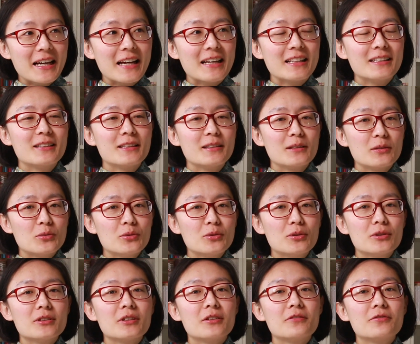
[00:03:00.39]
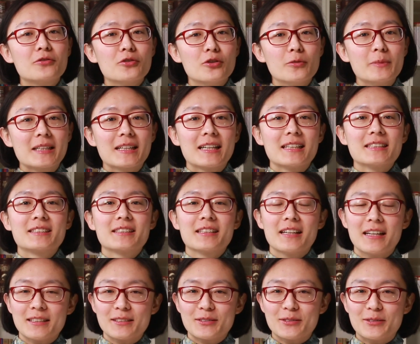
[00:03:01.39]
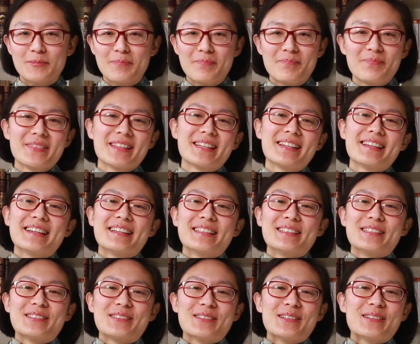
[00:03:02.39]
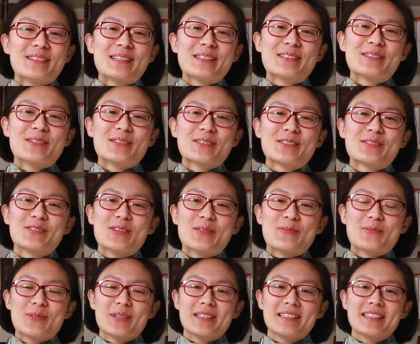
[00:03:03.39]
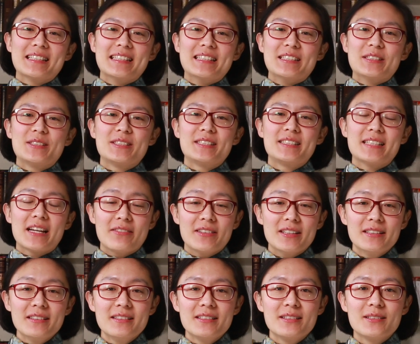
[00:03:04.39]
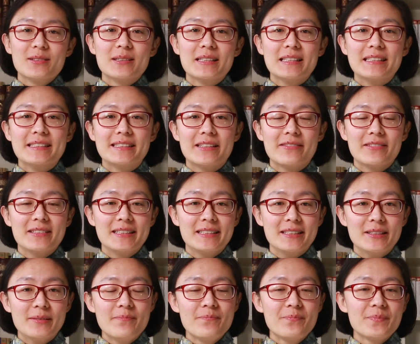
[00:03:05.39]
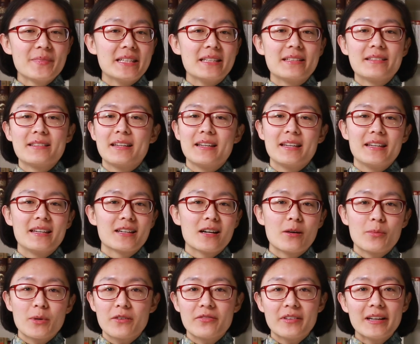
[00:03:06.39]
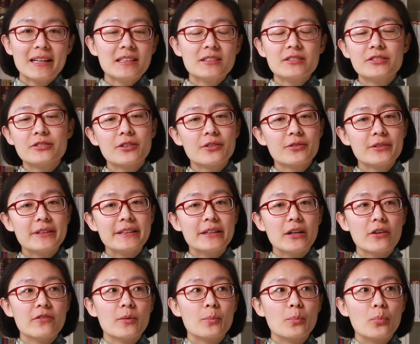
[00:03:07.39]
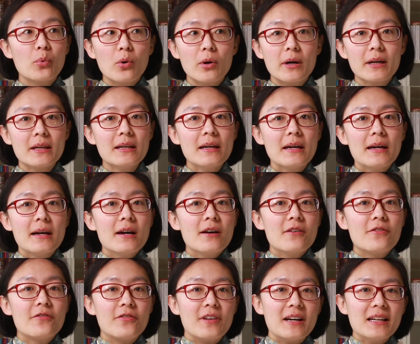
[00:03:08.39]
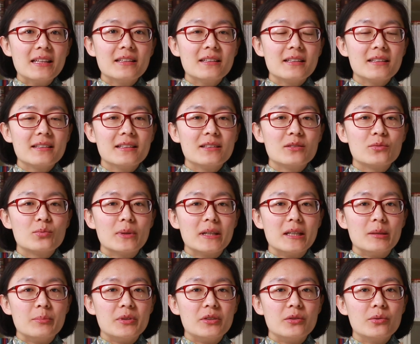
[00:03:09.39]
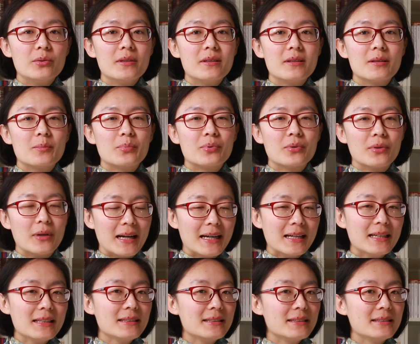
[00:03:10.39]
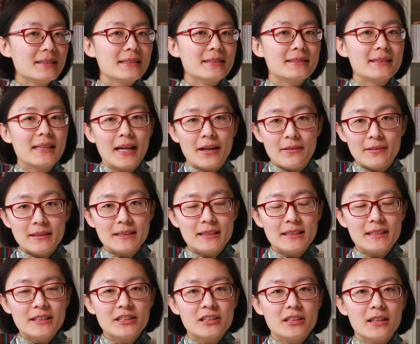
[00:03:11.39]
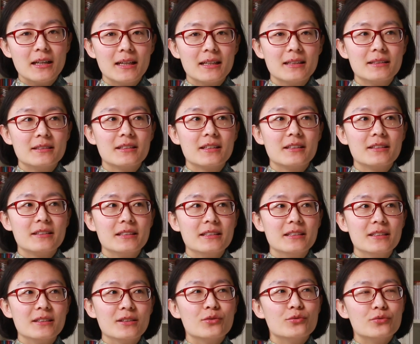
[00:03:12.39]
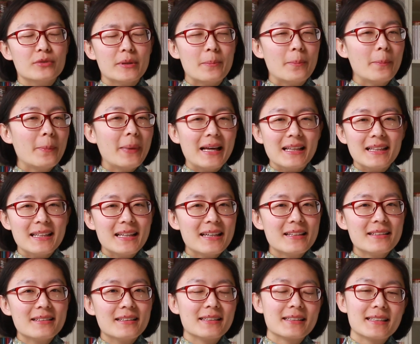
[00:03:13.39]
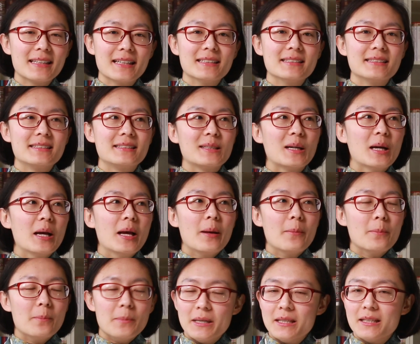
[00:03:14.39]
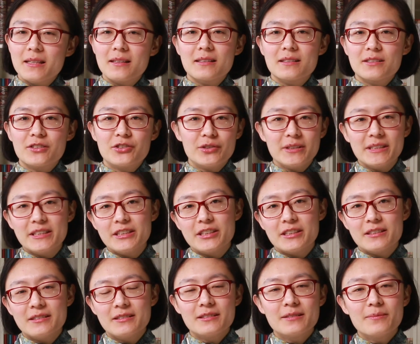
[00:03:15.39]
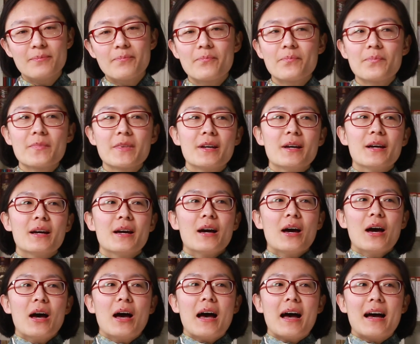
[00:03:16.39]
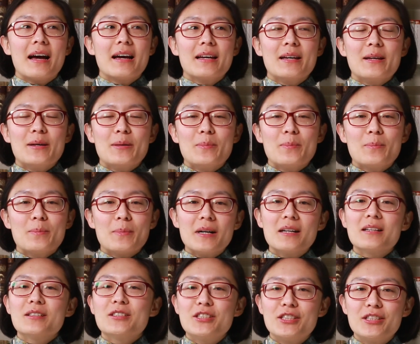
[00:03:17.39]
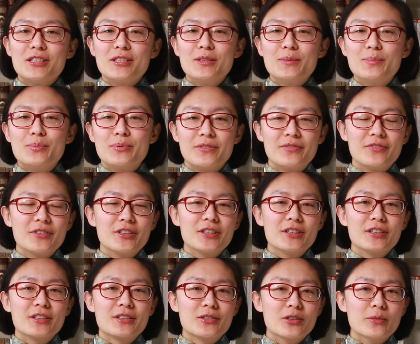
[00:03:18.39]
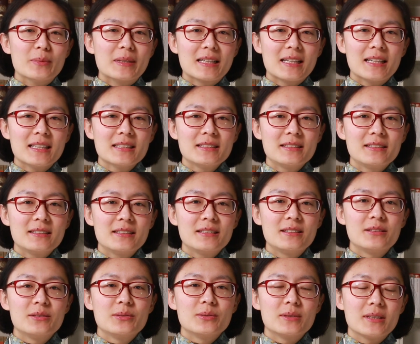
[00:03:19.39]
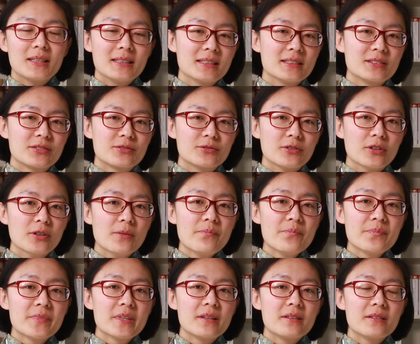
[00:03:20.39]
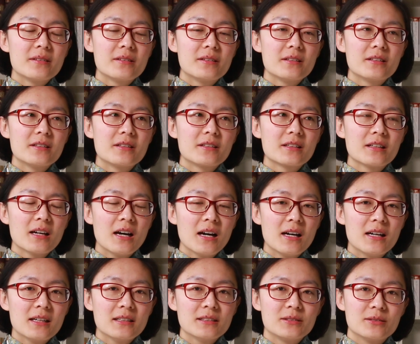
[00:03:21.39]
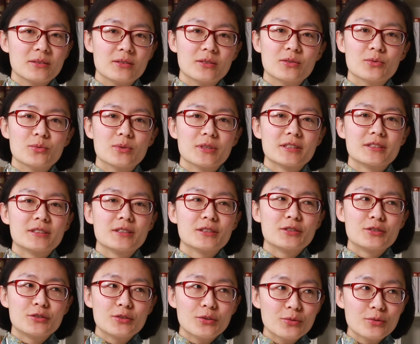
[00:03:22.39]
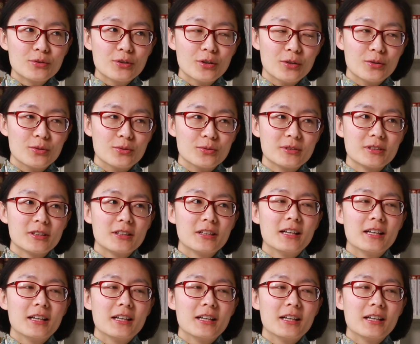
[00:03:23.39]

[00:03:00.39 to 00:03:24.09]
and Lord of Gormenghast Castle. The story goes from when he's 7 till he's 17. It's a coming-of-age story of a boy finding his way between the pride in his heritage and the rebellion against meaningless traditions. I much prefer Gormenghast to Titus Groan. The castle was so cold